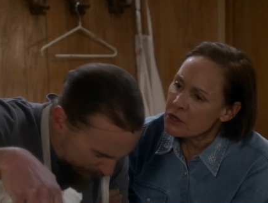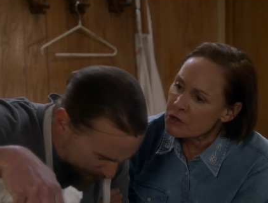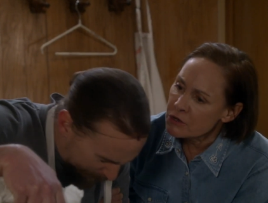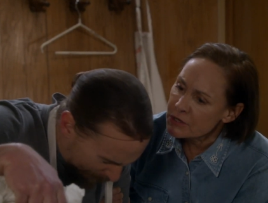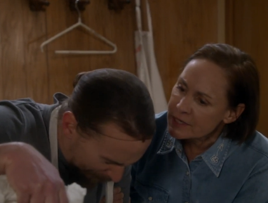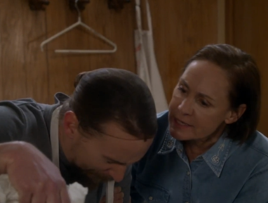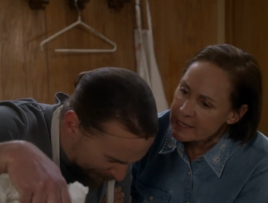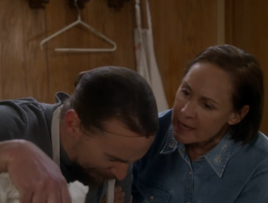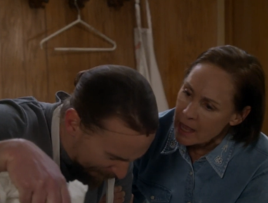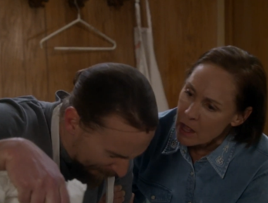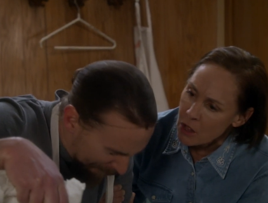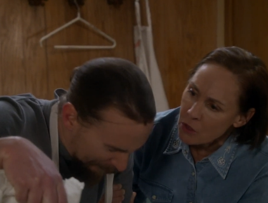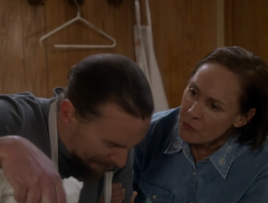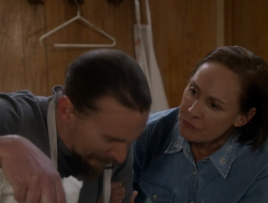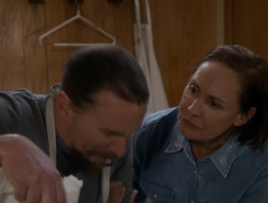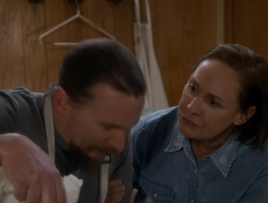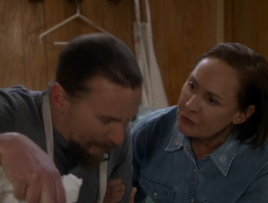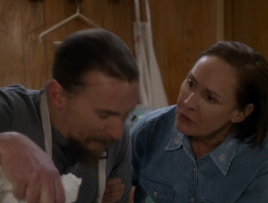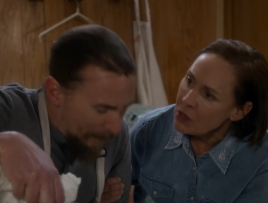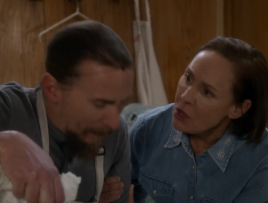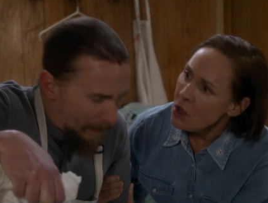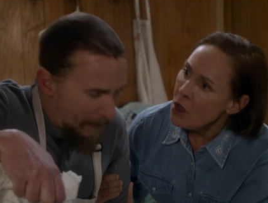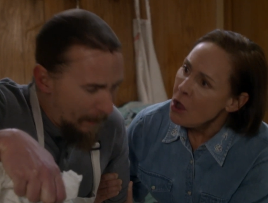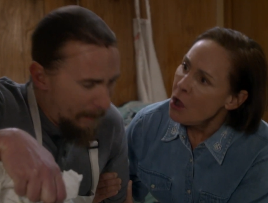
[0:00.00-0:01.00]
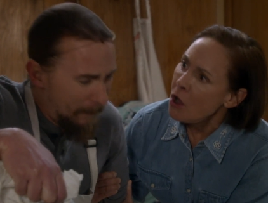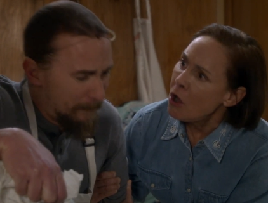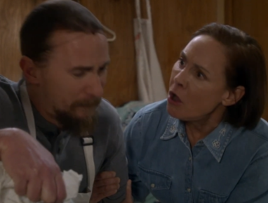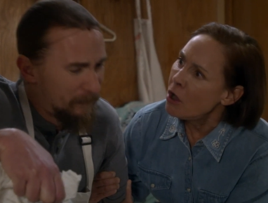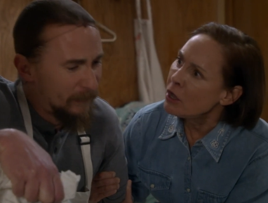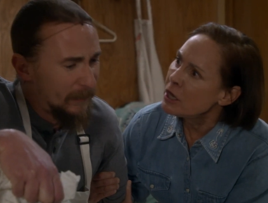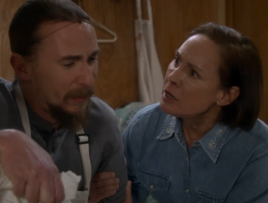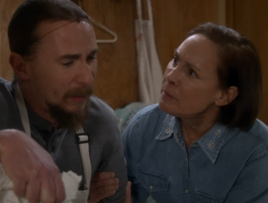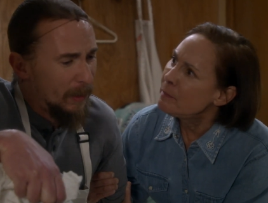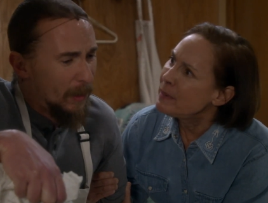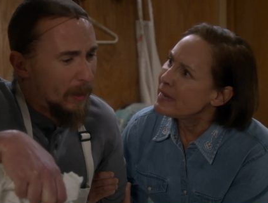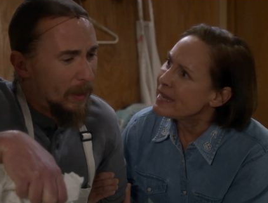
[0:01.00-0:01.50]
Speaker 1: yourself
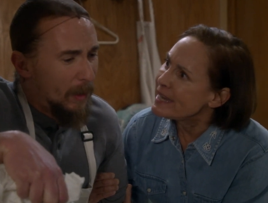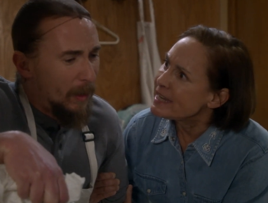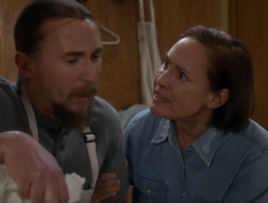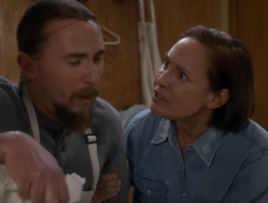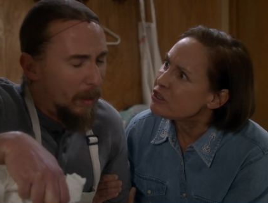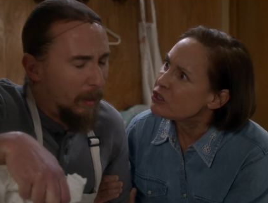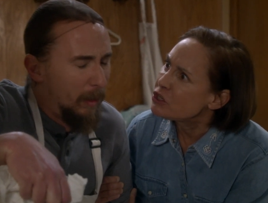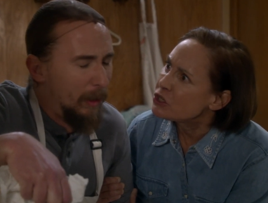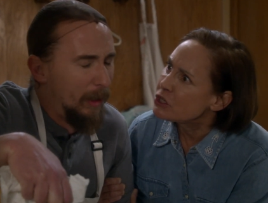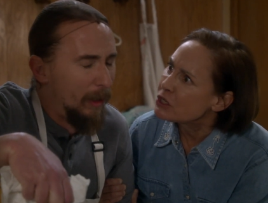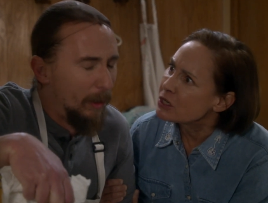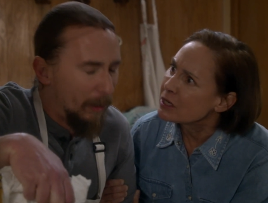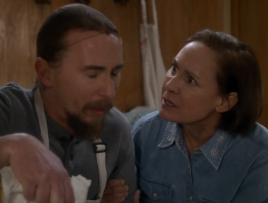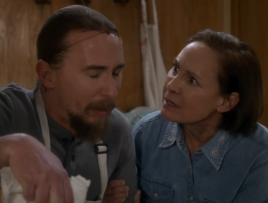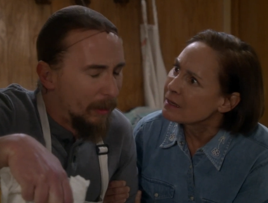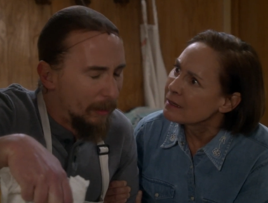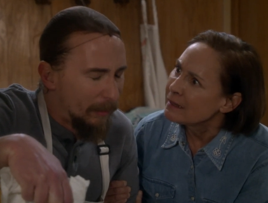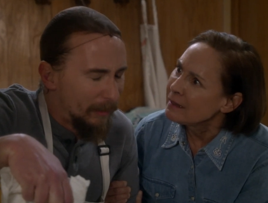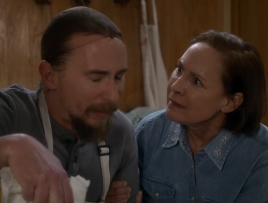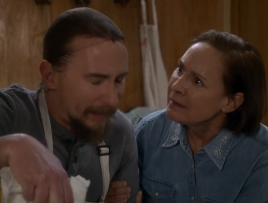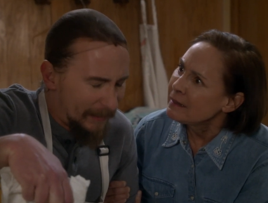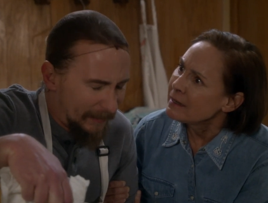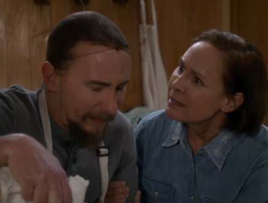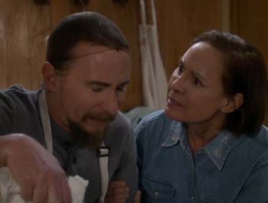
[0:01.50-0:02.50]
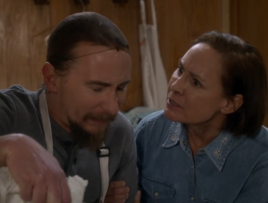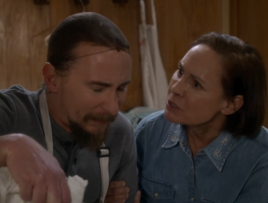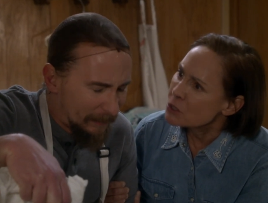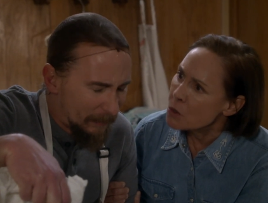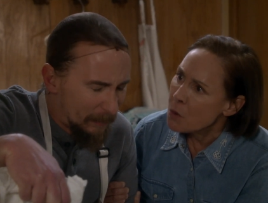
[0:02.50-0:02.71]
on a beach. It's